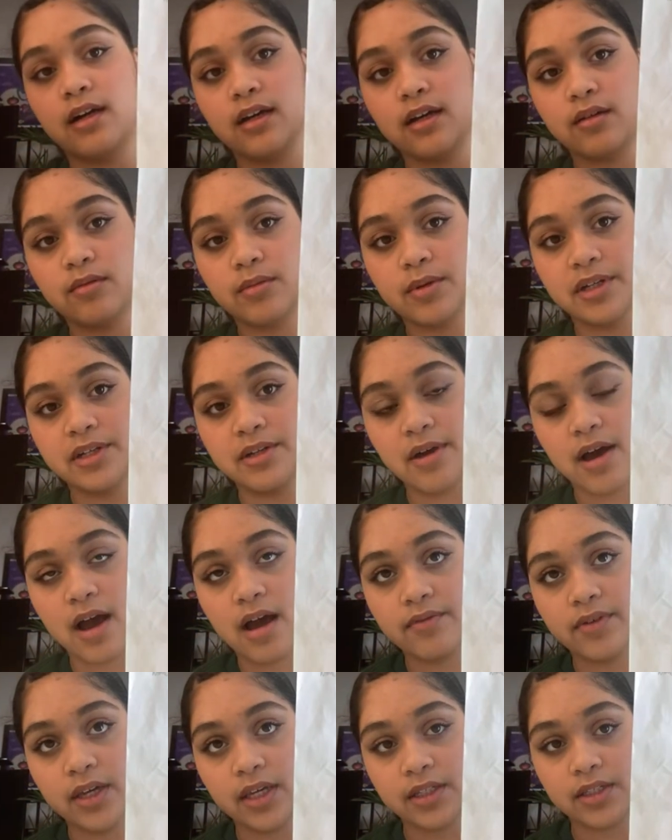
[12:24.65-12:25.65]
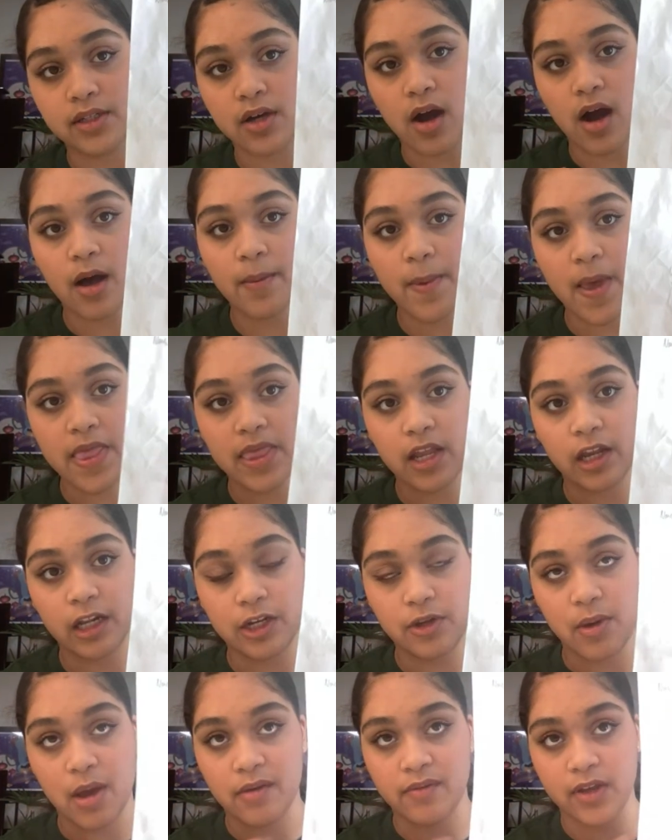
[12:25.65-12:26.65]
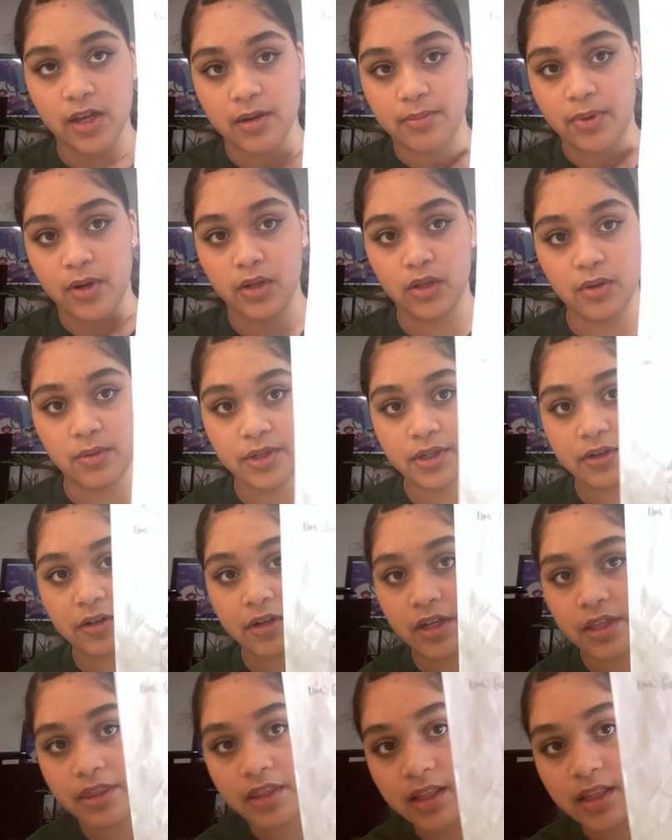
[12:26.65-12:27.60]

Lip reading: where you have a top and then you have like a pillow underneath it.